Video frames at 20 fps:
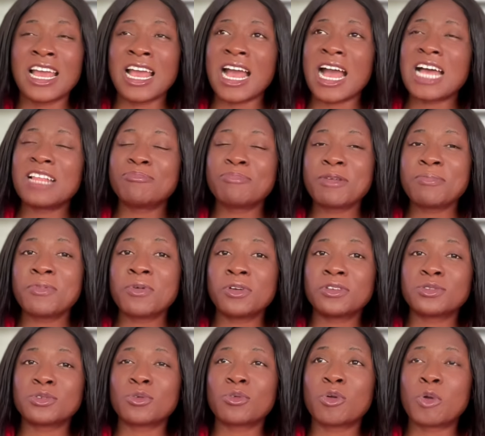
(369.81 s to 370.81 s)
And people
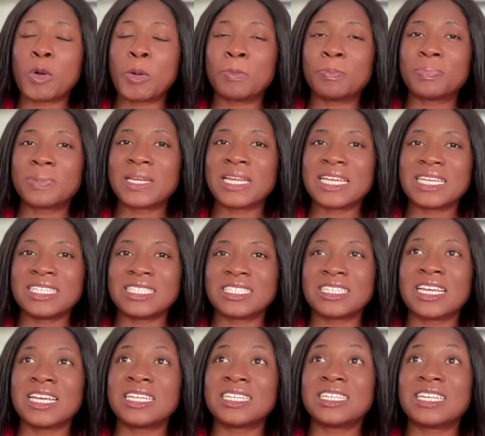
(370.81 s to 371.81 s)
also complained
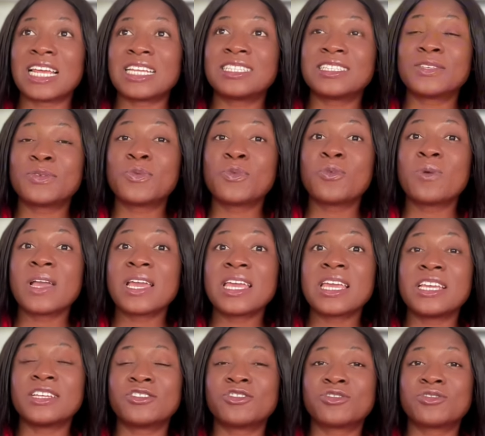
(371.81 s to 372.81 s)
that the way
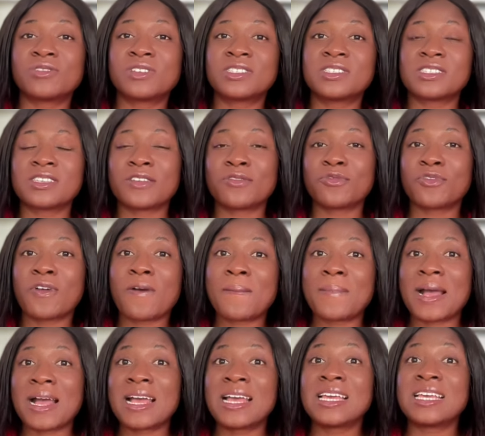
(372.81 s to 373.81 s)
he treats
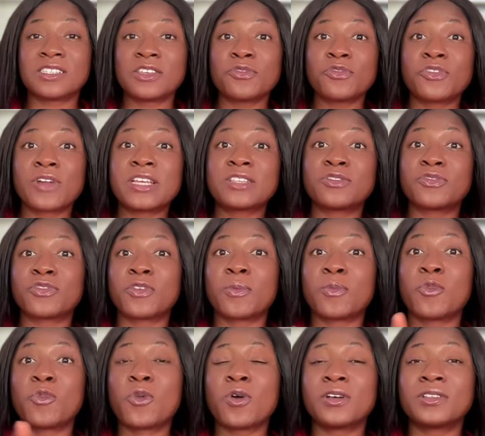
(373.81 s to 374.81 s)
Ifoma different from
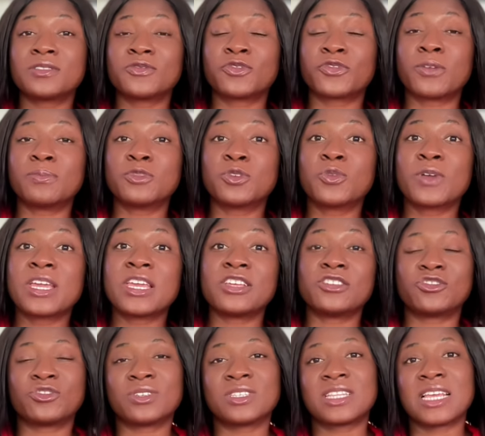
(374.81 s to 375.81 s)
what from the way he
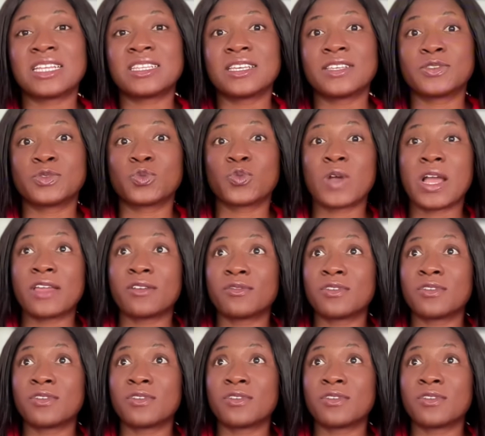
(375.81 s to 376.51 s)
treated his wife.